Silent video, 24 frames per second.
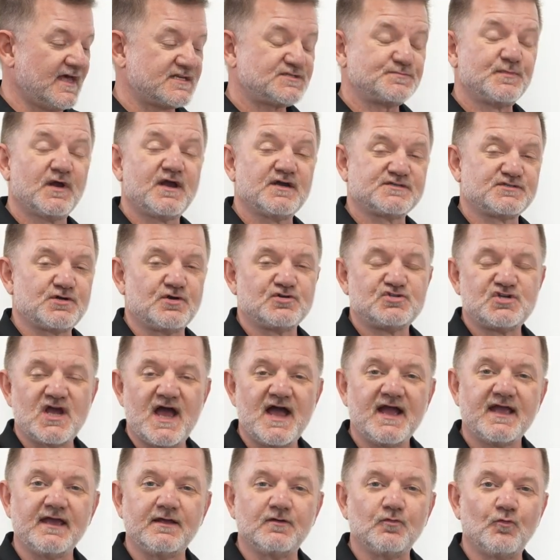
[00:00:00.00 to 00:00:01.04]
because our
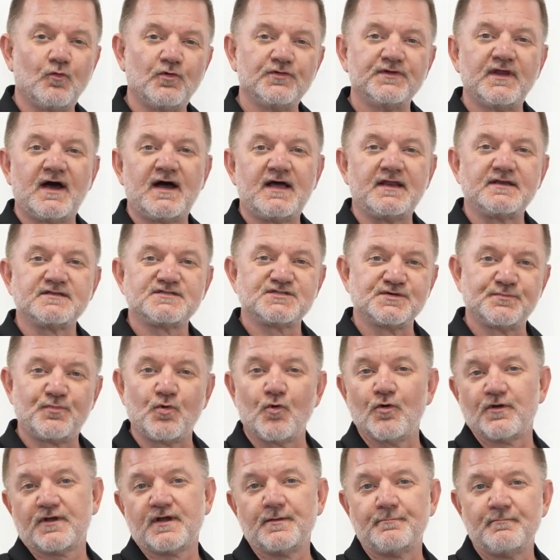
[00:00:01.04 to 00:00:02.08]
jacket will not
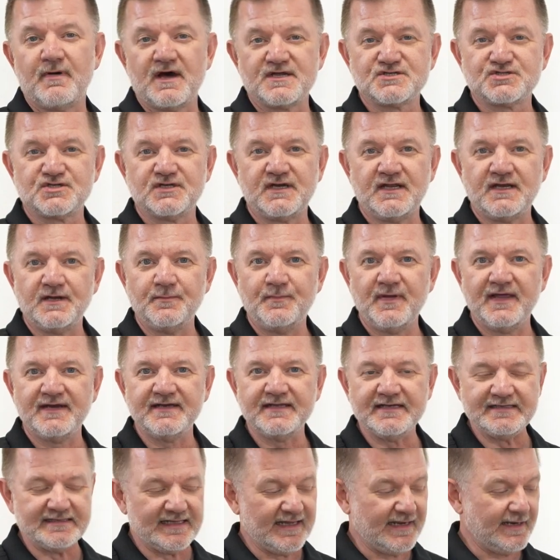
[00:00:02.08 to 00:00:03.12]
support combustion
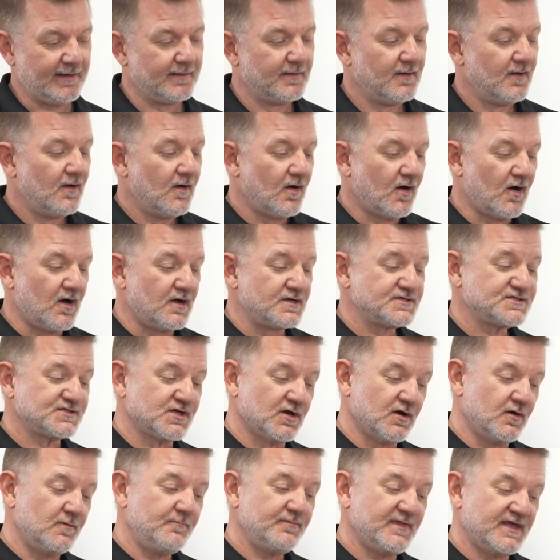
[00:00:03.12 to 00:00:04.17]
independently.
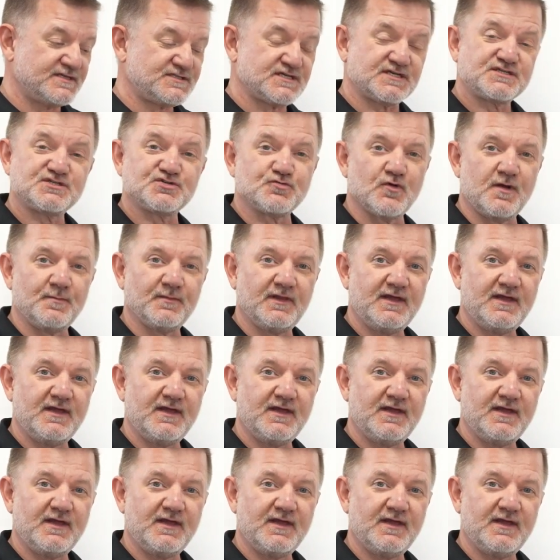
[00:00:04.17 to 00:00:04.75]
Also, it's extremely